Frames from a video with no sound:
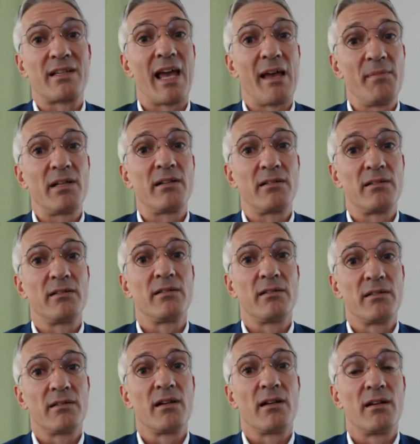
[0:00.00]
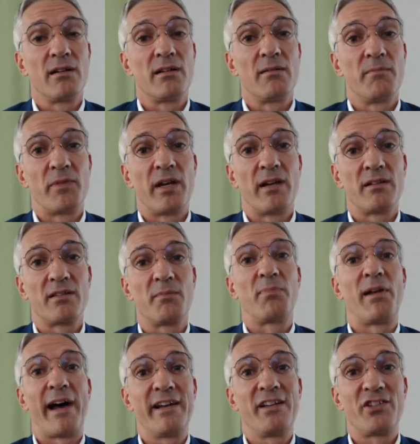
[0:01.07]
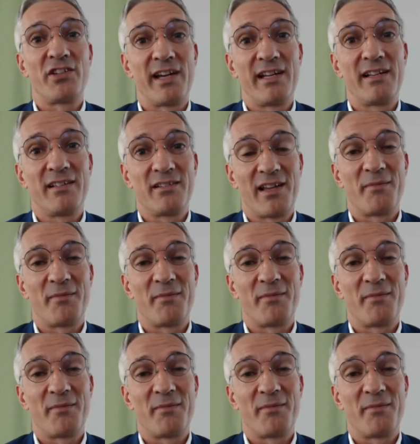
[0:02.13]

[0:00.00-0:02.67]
chemical supply chain.